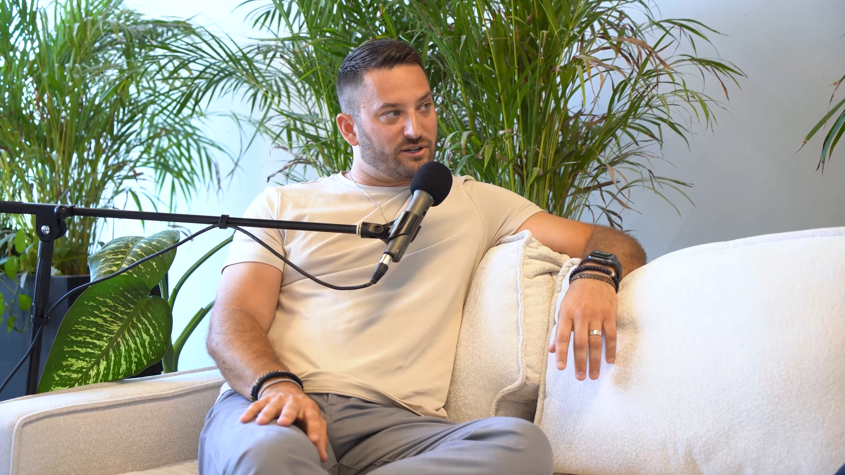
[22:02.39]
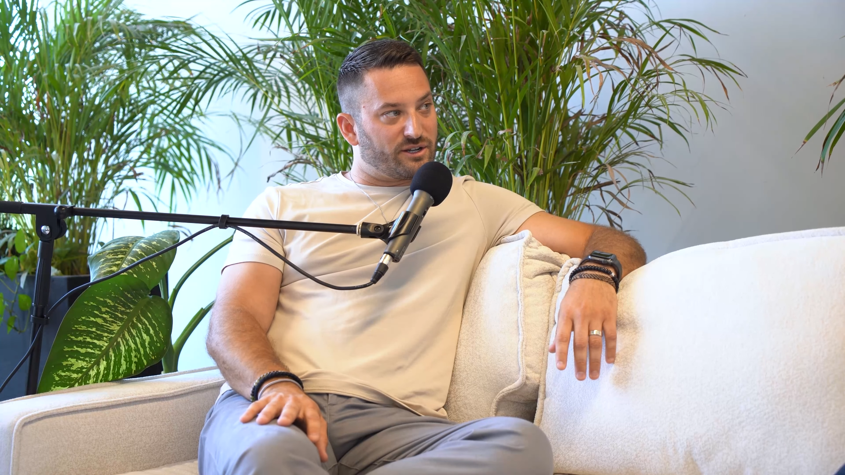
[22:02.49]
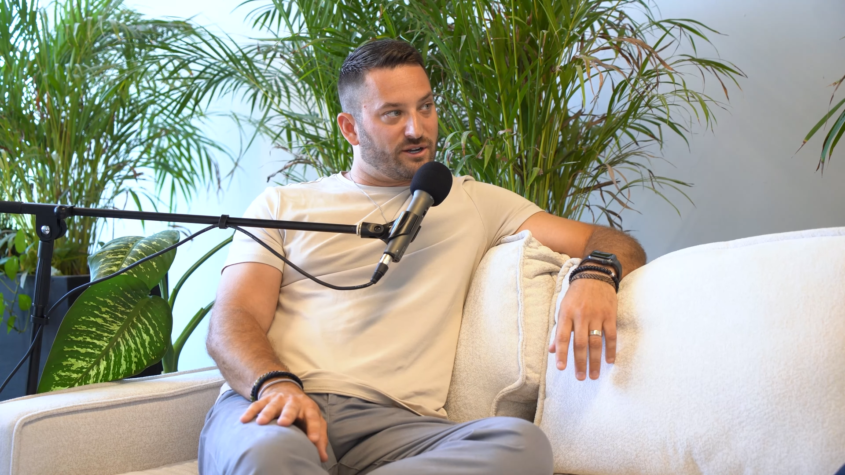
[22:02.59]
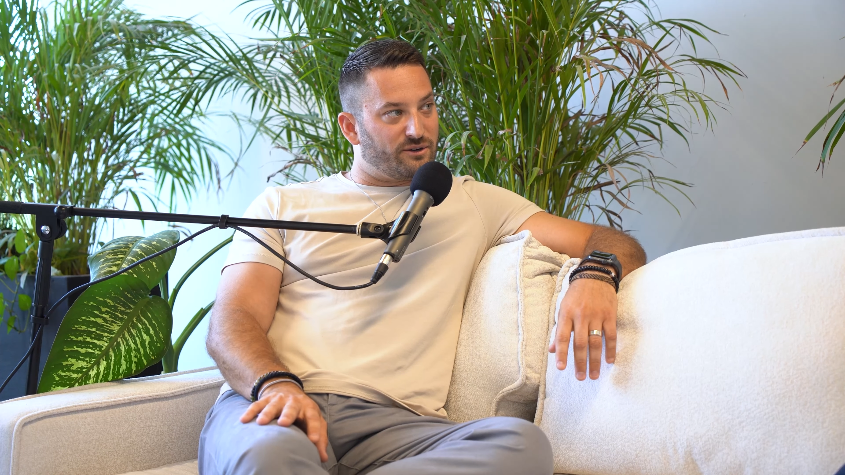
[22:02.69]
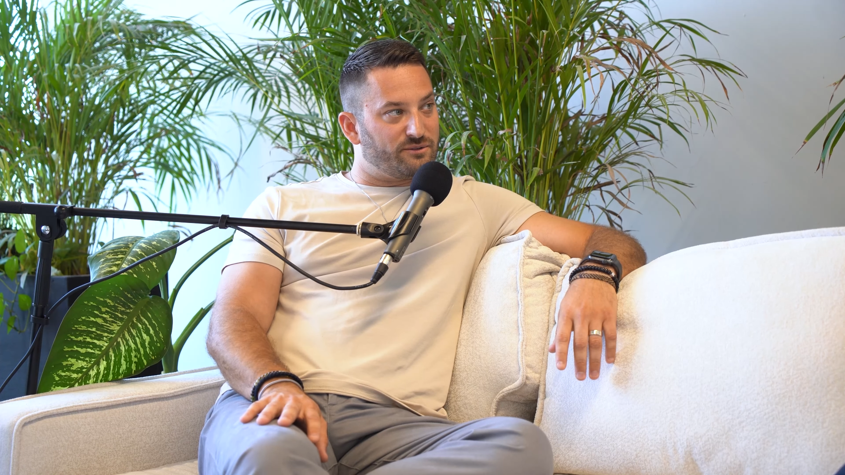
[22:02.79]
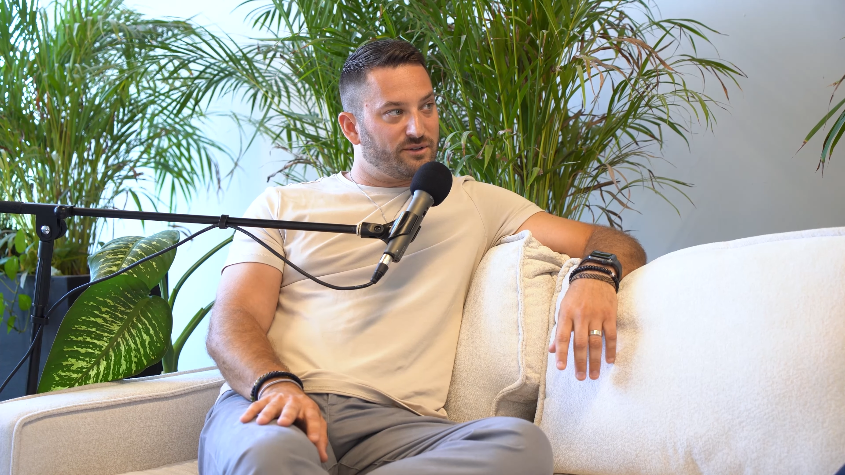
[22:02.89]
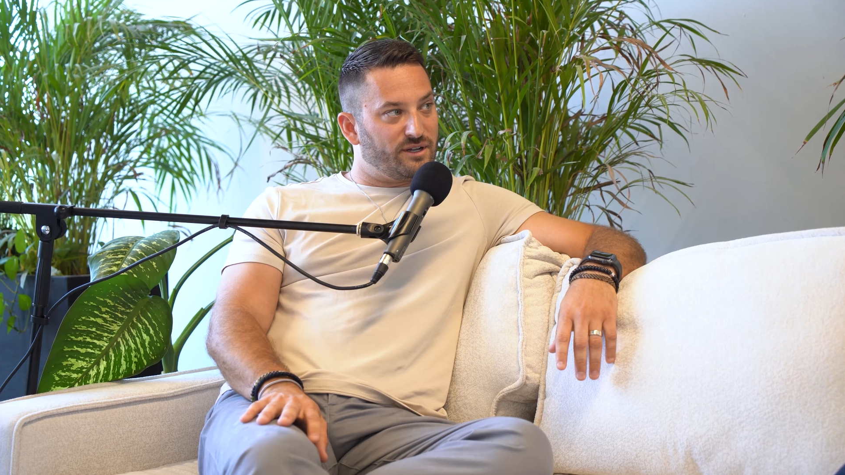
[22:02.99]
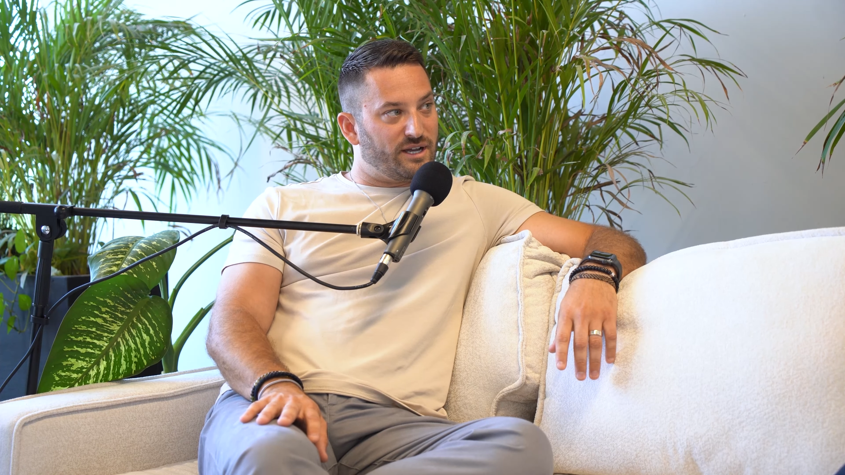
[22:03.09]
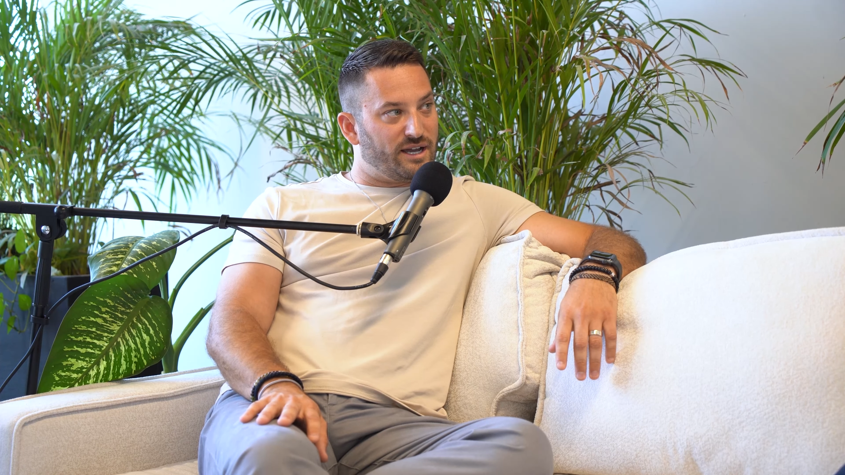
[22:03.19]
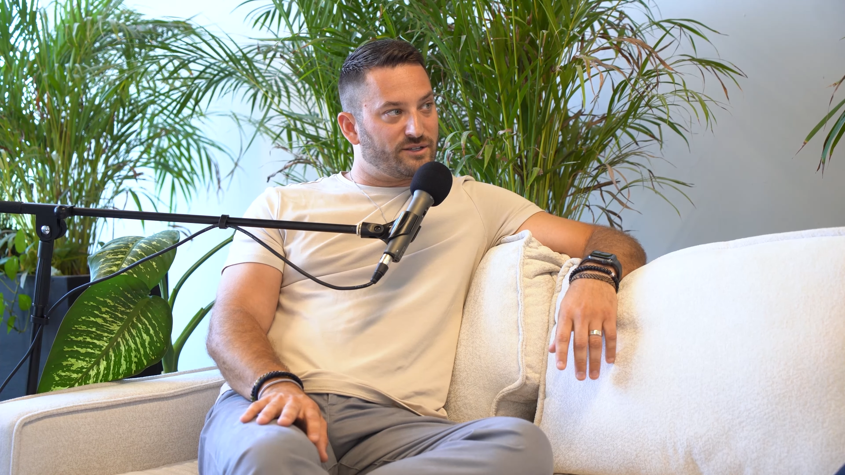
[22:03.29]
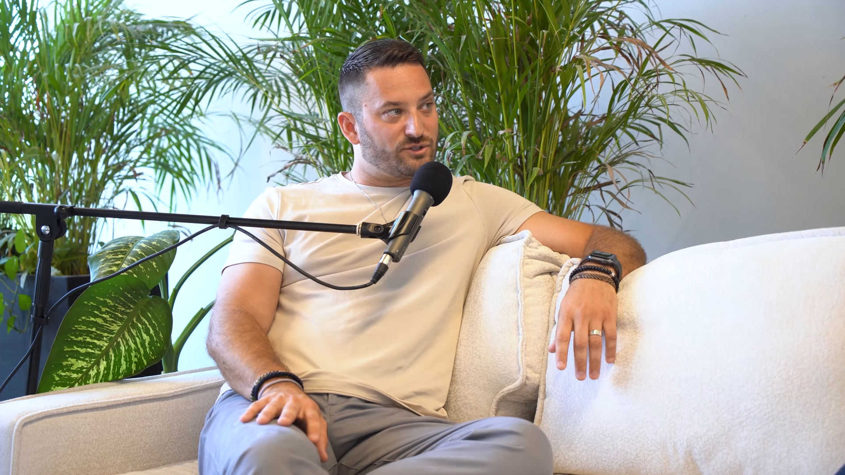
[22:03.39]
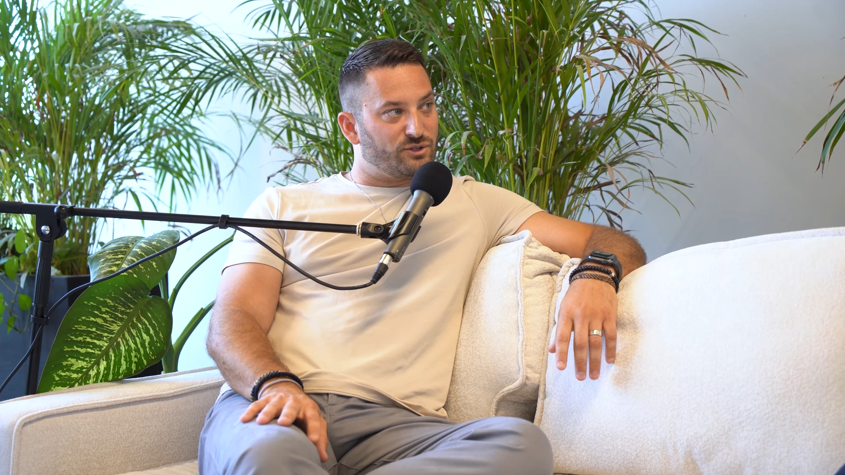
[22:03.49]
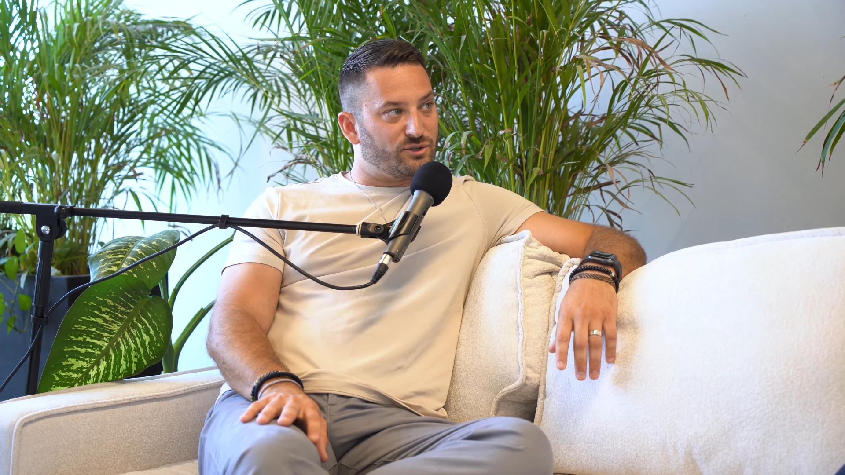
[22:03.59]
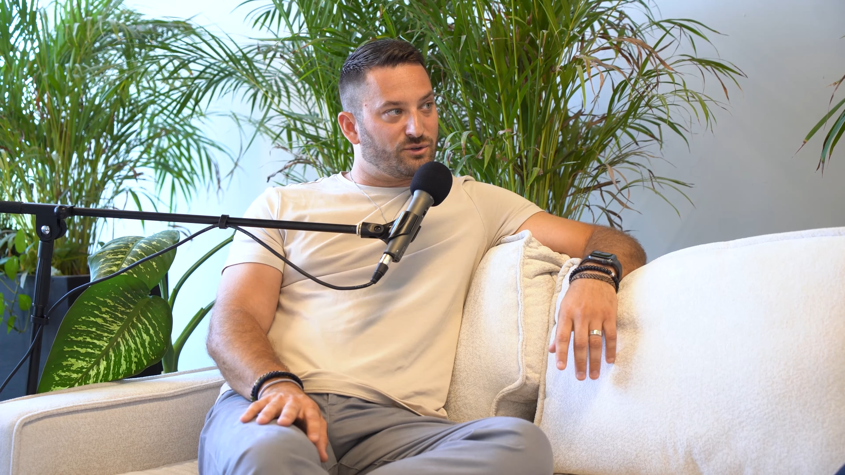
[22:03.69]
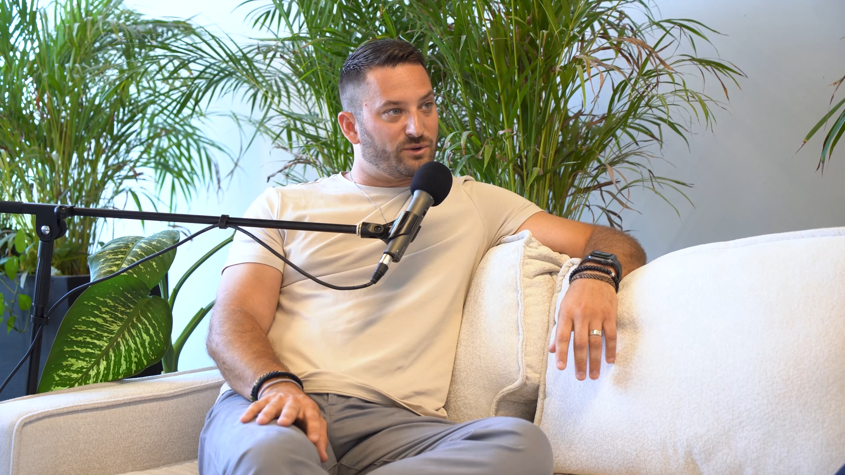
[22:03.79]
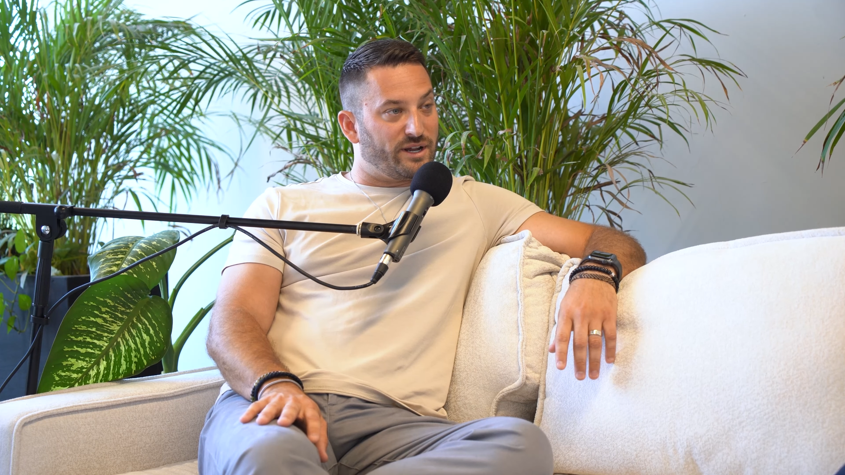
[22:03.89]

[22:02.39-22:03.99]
ago as to,